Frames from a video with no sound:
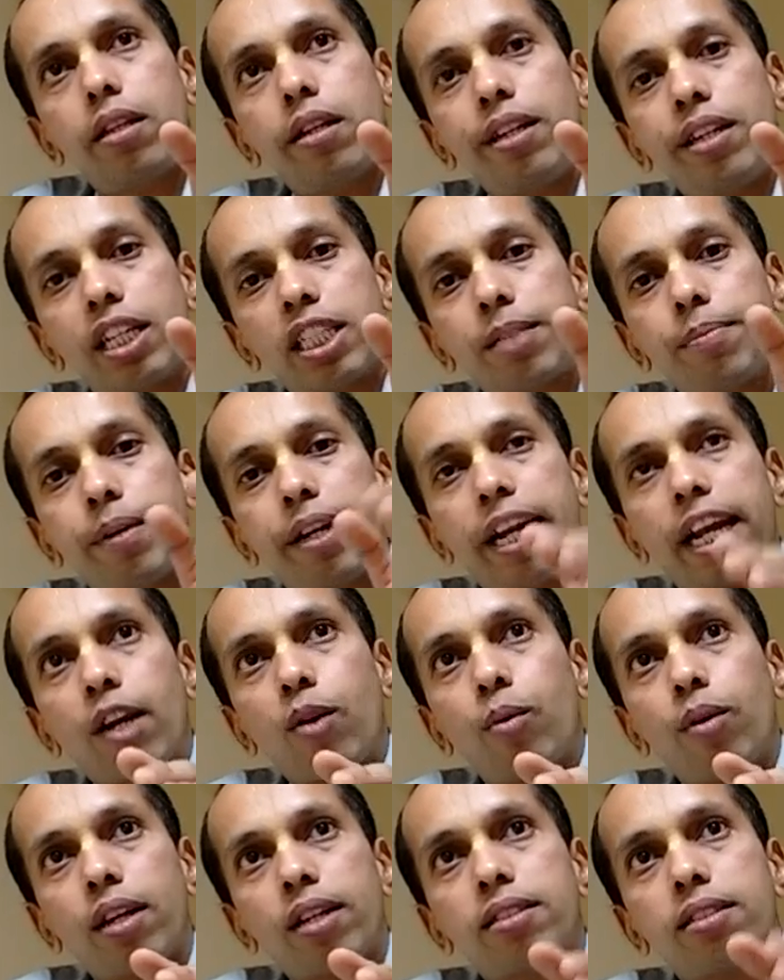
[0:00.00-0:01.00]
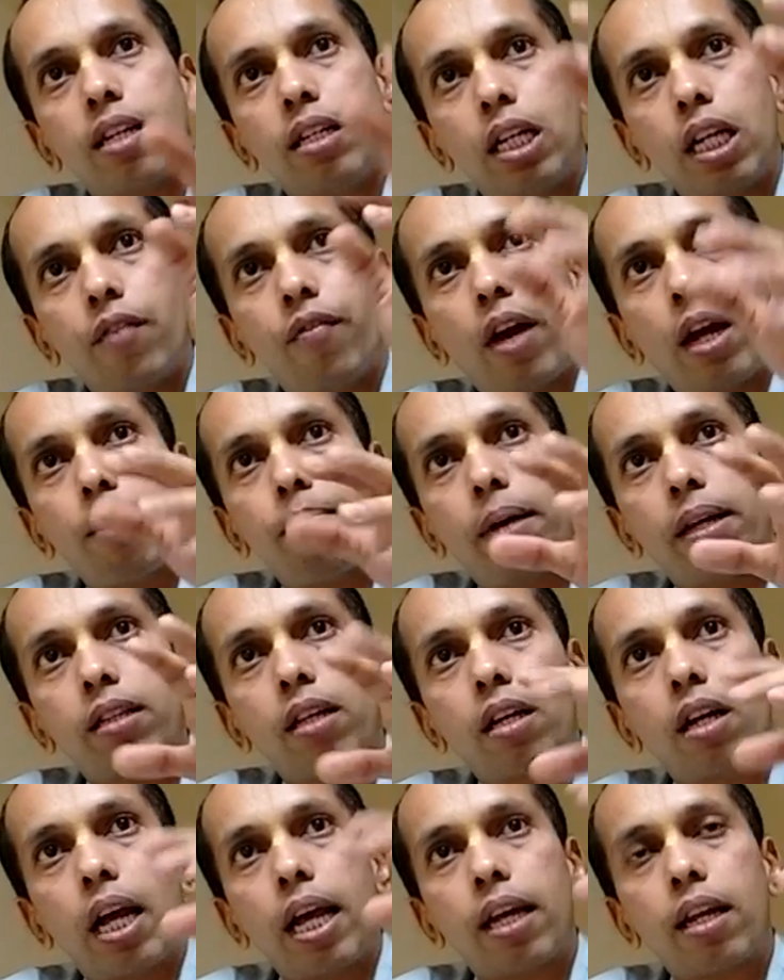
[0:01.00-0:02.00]
it has been recorded, certified by
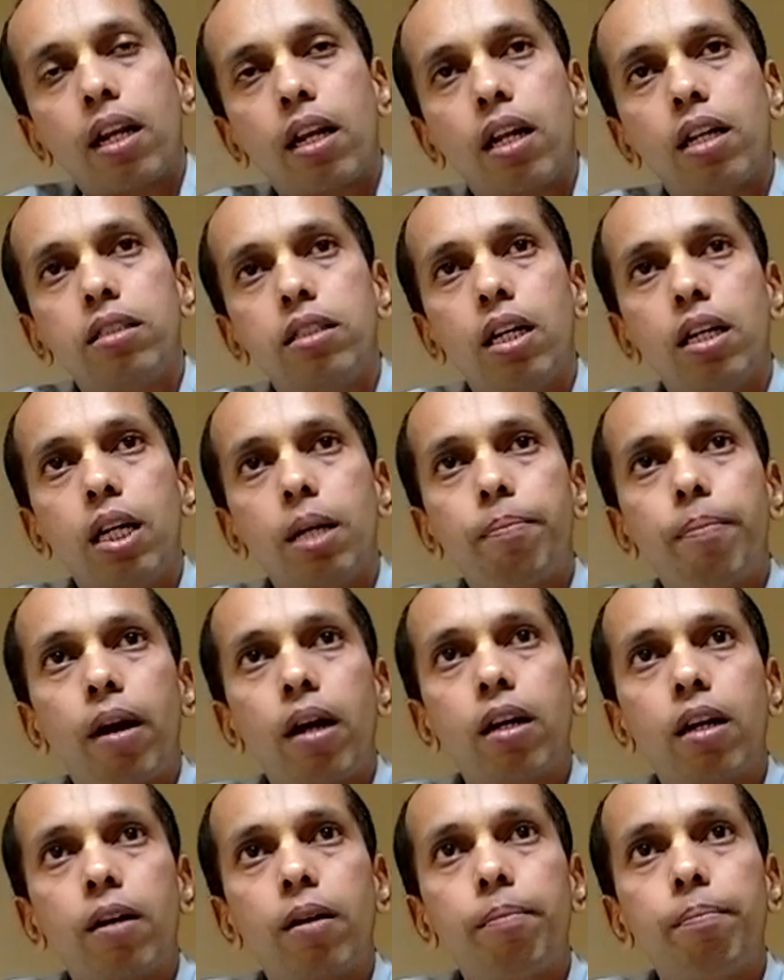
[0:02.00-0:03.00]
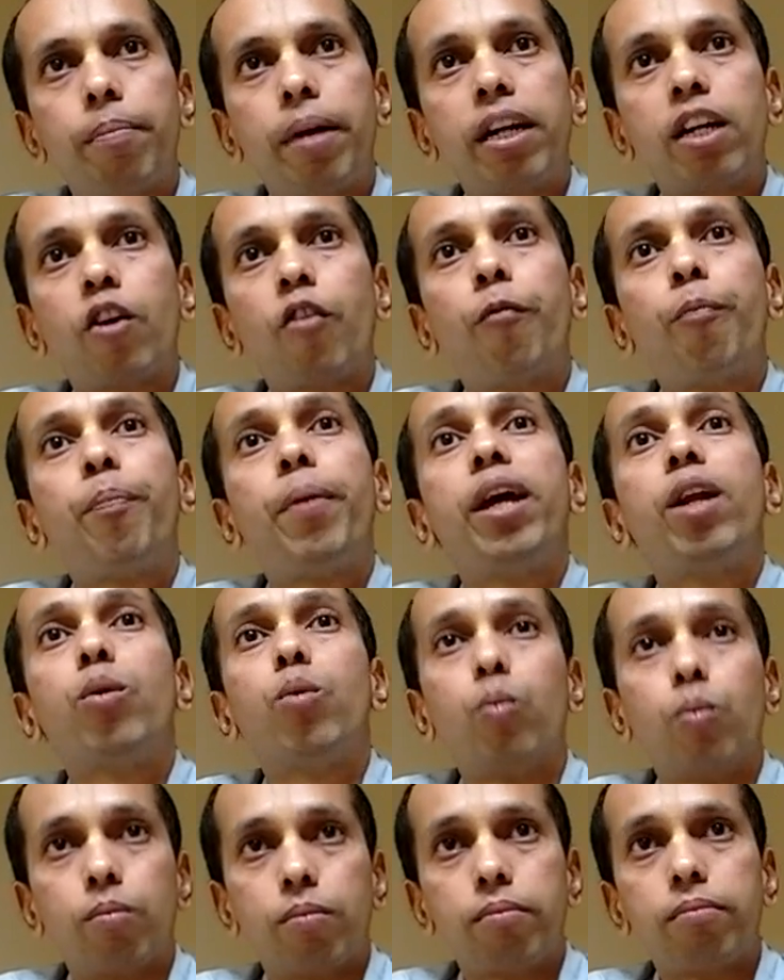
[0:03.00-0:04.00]
the agriculture department of
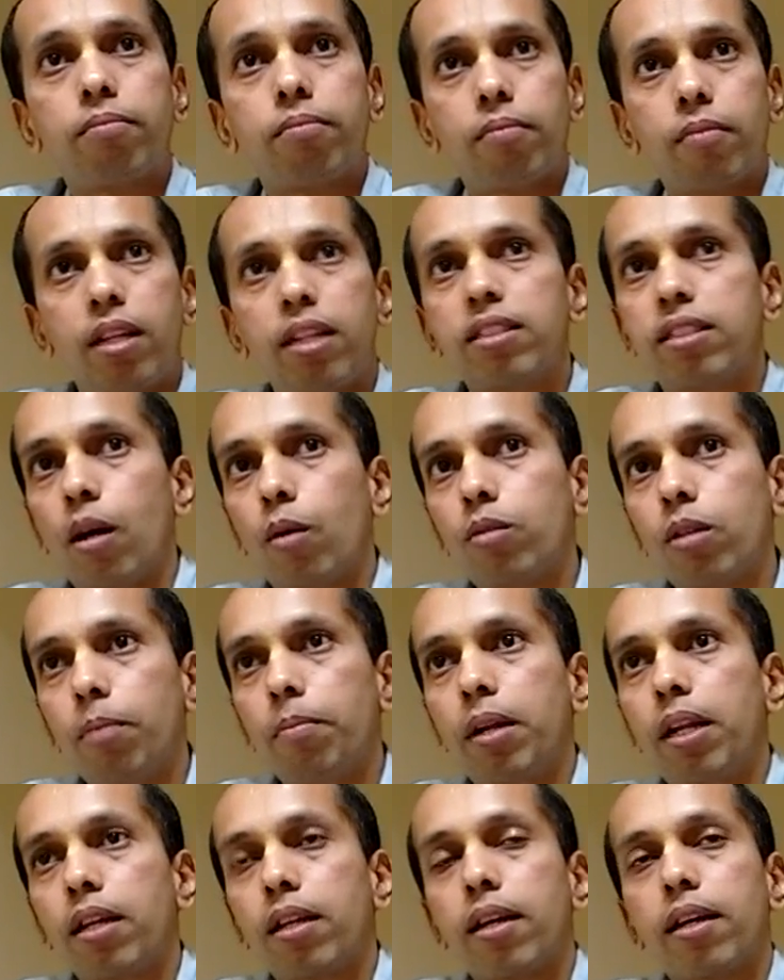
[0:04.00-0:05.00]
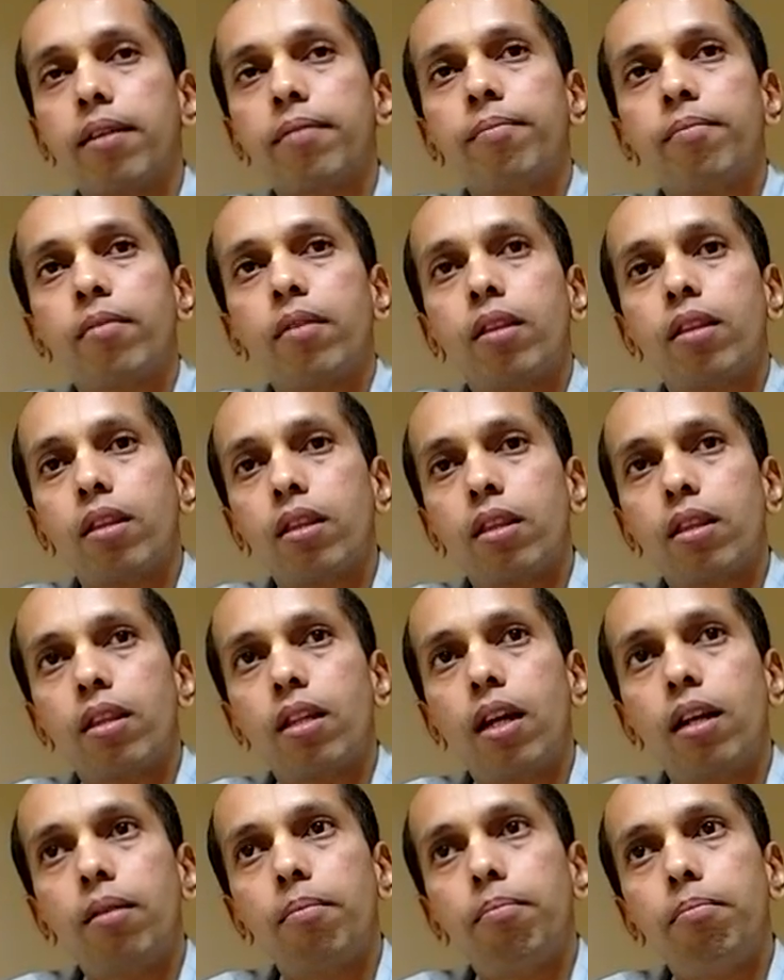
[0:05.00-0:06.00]
Peru in South America,
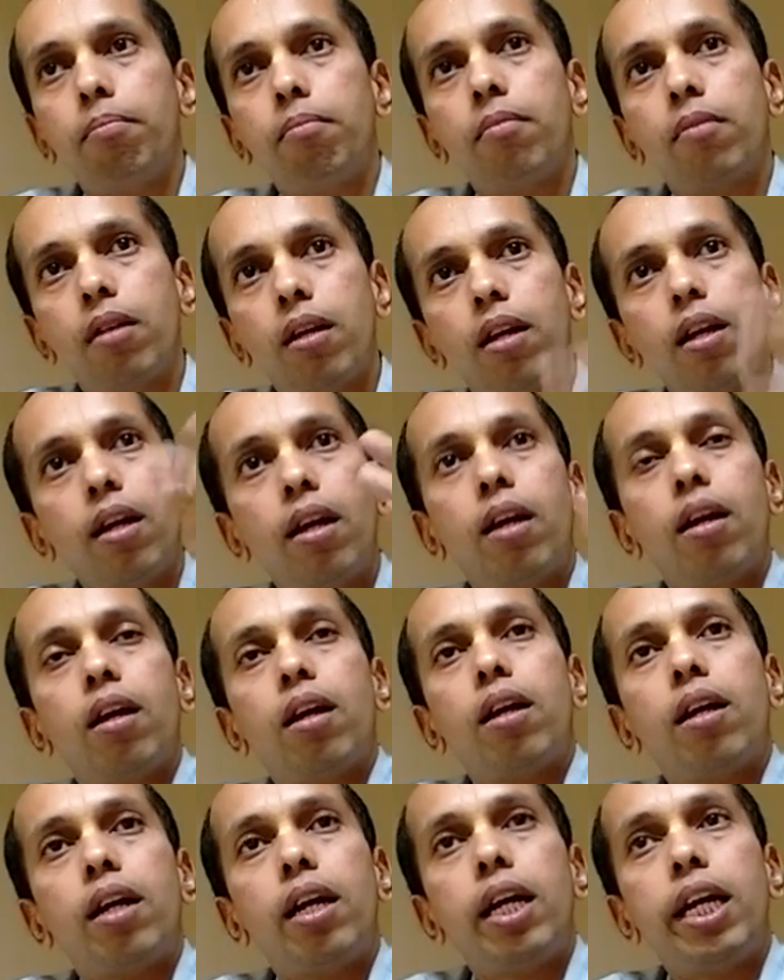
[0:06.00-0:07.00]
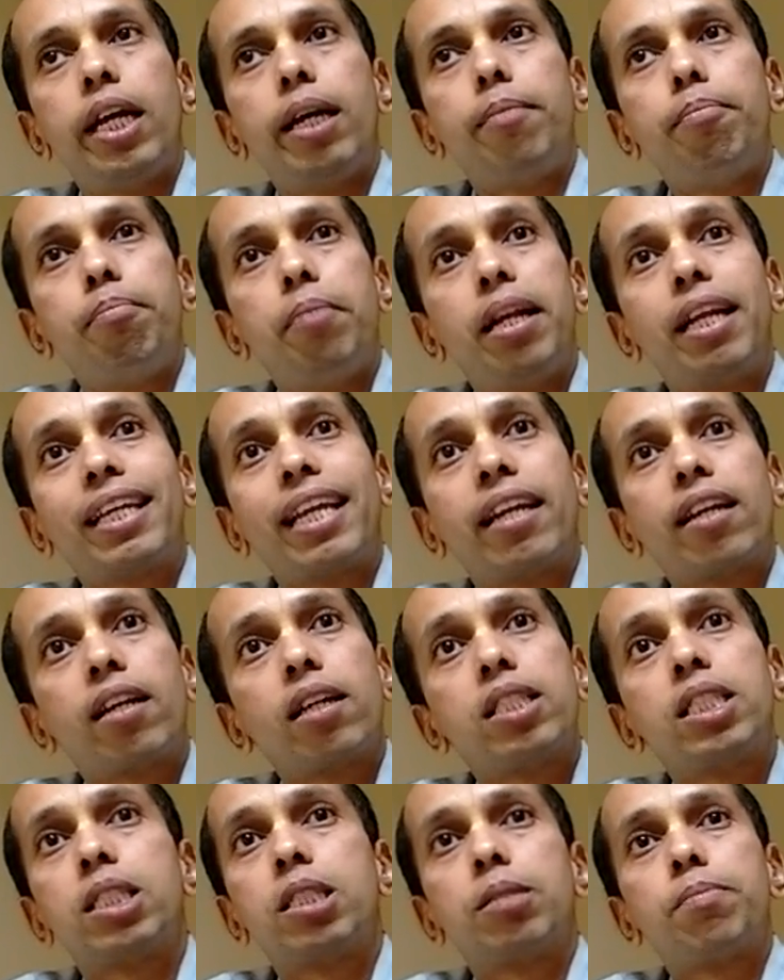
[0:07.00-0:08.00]
that milk
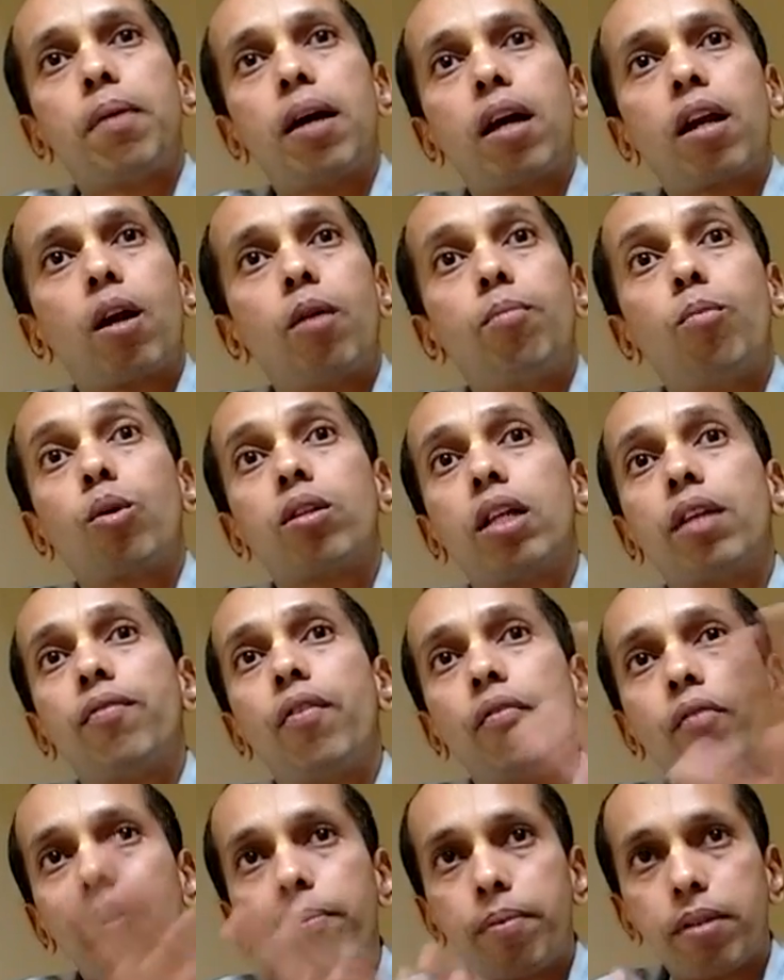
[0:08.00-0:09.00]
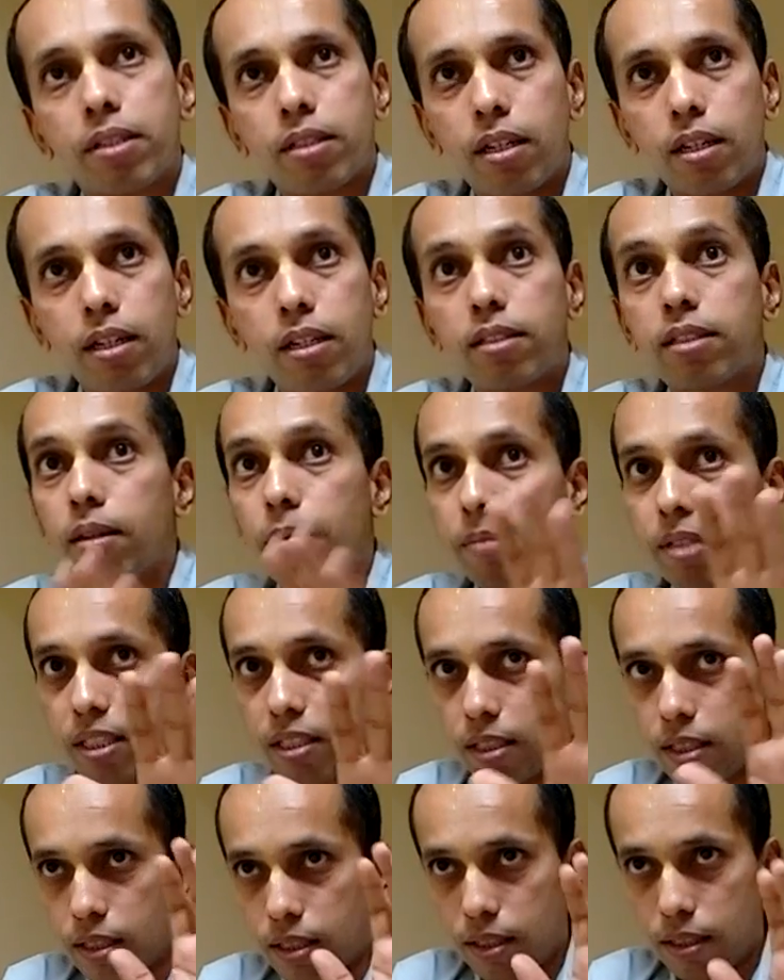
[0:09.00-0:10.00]
increases by around more than 50% in some
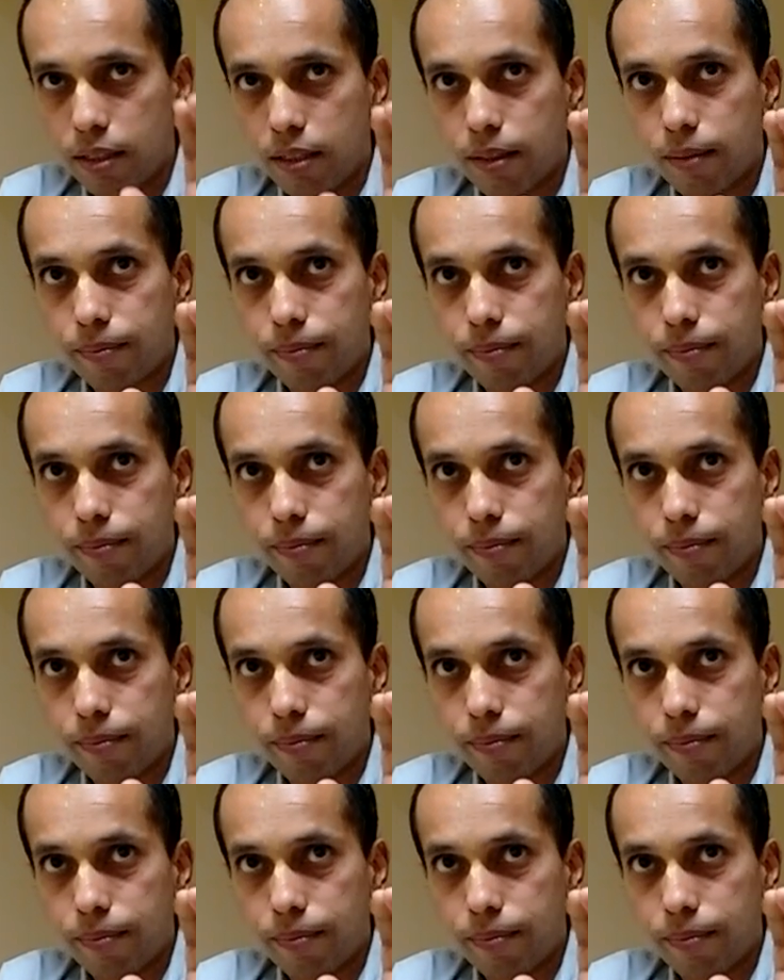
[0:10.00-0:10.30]
instances.